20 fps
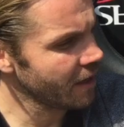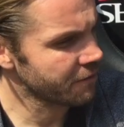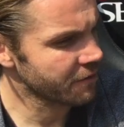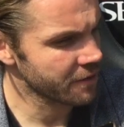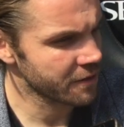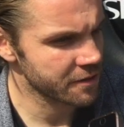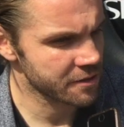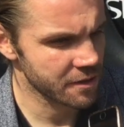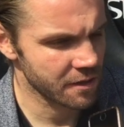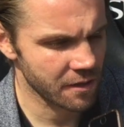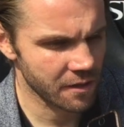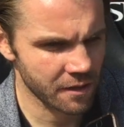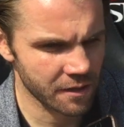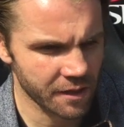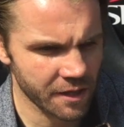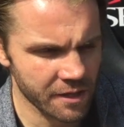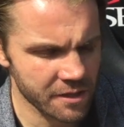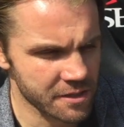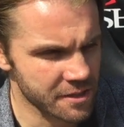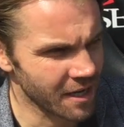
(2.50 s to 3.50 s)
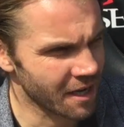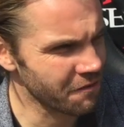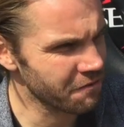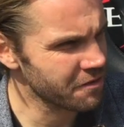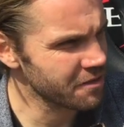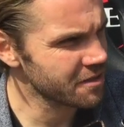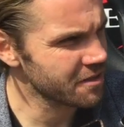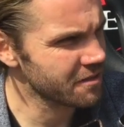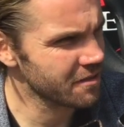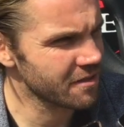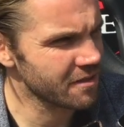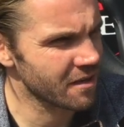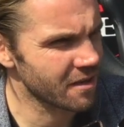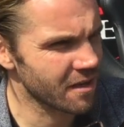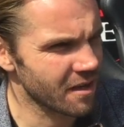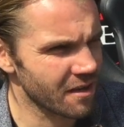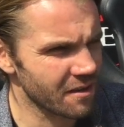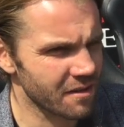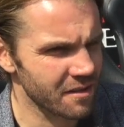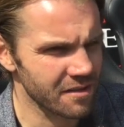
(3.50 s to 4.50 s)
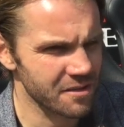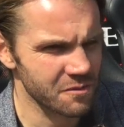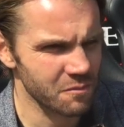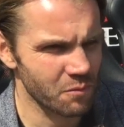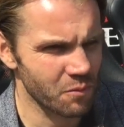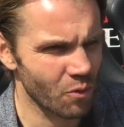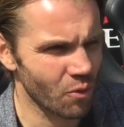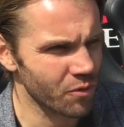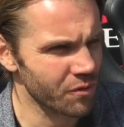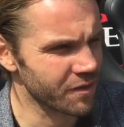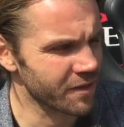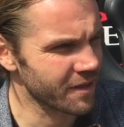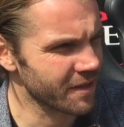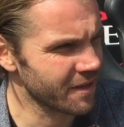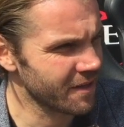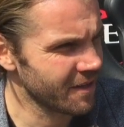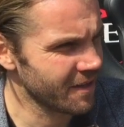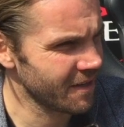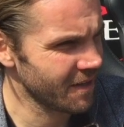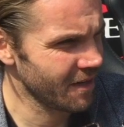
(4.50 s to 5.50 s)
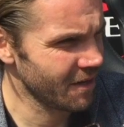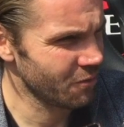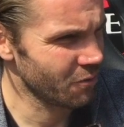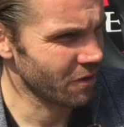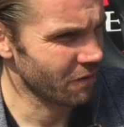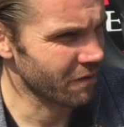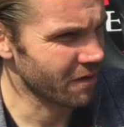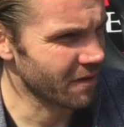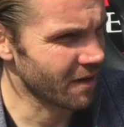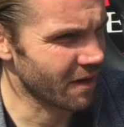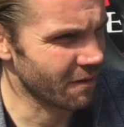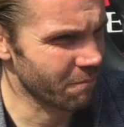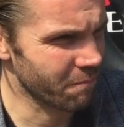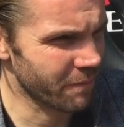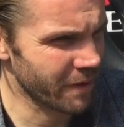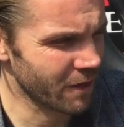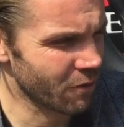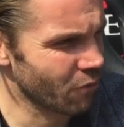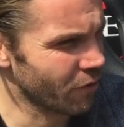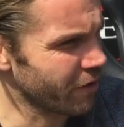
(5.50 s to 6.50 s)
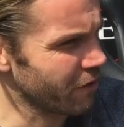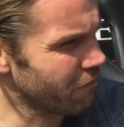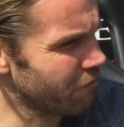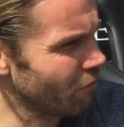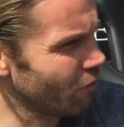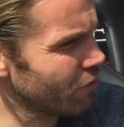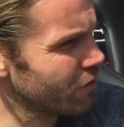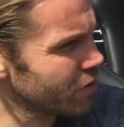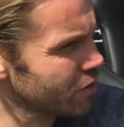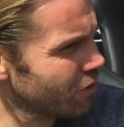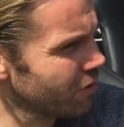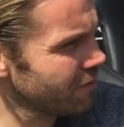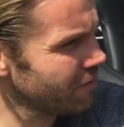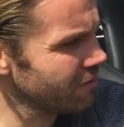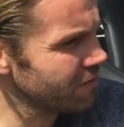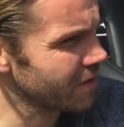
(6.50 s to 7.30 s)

I think it's a great start for us. You know, I think it's important that we have a big one to focus on.